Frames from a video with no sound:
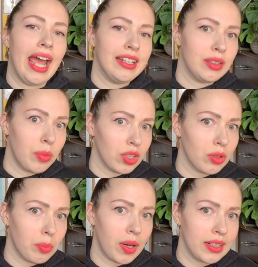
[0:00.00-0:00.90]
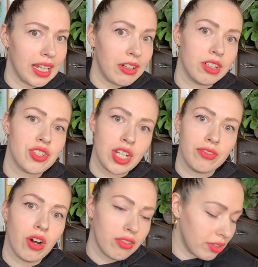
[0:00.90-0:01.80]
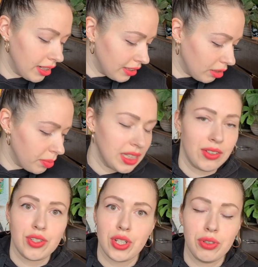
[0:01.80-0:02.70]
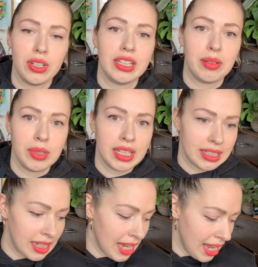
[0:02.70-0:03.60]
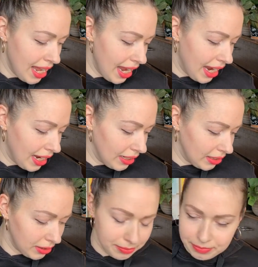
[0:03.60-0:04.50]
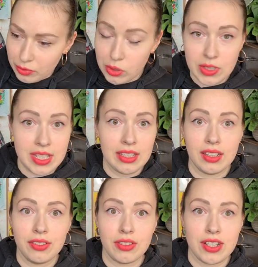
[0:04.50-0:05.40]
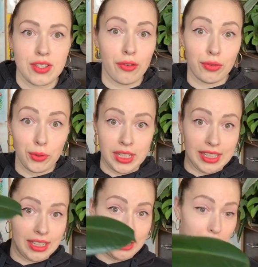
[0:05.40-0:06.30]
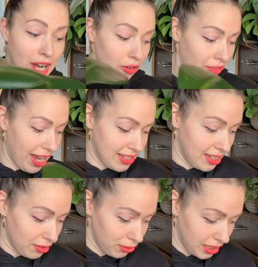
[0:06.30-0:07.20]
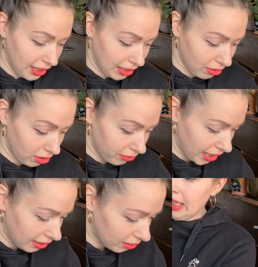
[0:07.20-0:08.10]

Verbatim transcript: And the bottom part I will shave off a little bit. I'll show you in a minute. And we'll see the difference of rooting, you know, how fast they're rooting and all of that.